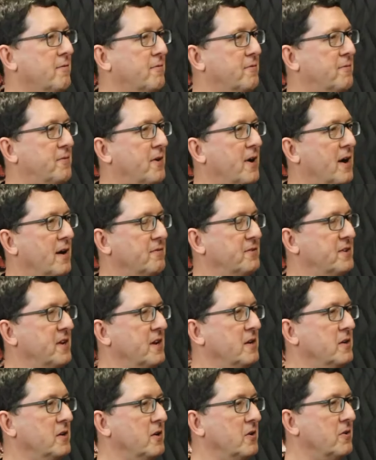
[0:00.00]
five,
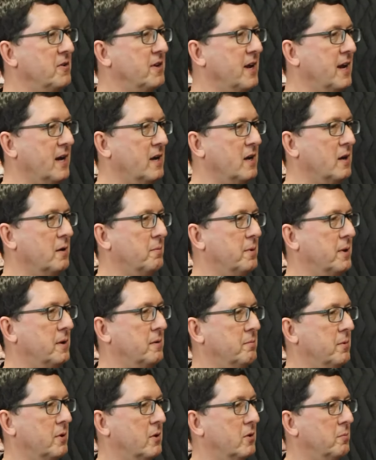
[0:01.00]
ten year data, but
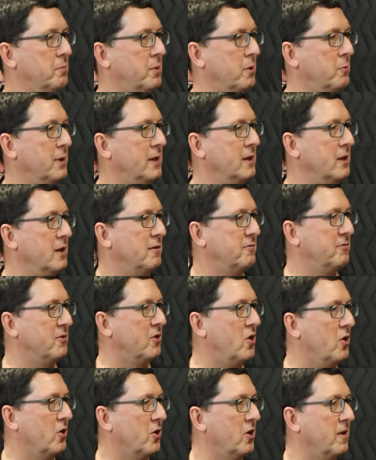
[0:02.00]
but we live it
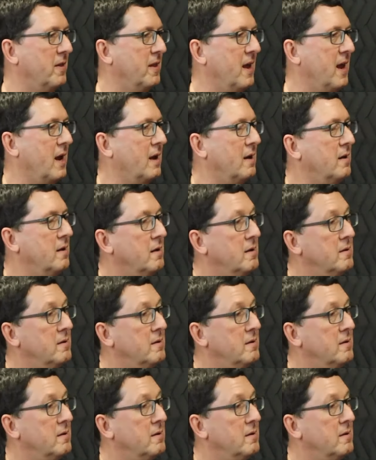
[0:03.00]
longer than that. Five,